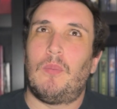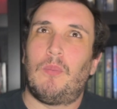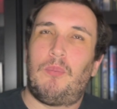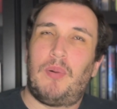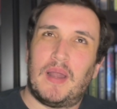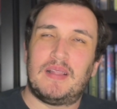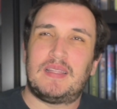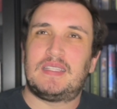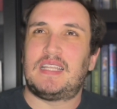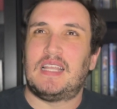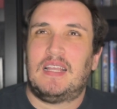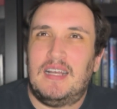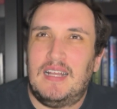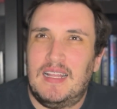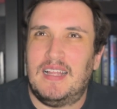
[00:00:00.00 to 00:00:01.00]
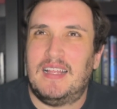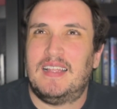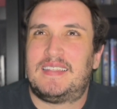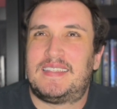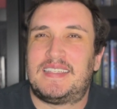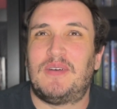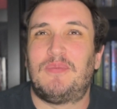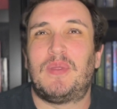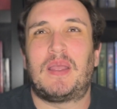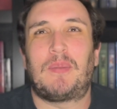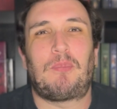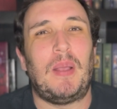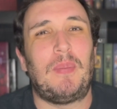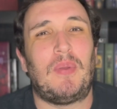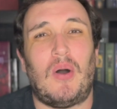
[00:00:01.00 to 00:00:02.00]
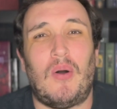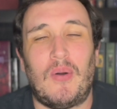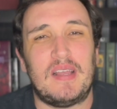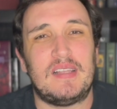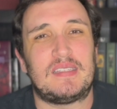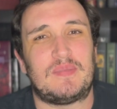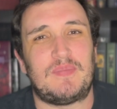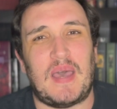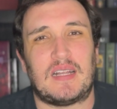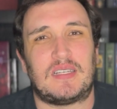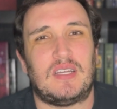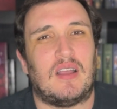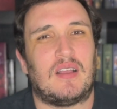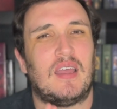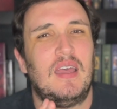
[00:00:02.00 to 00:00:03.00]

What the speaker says: But it's so like people always smack talk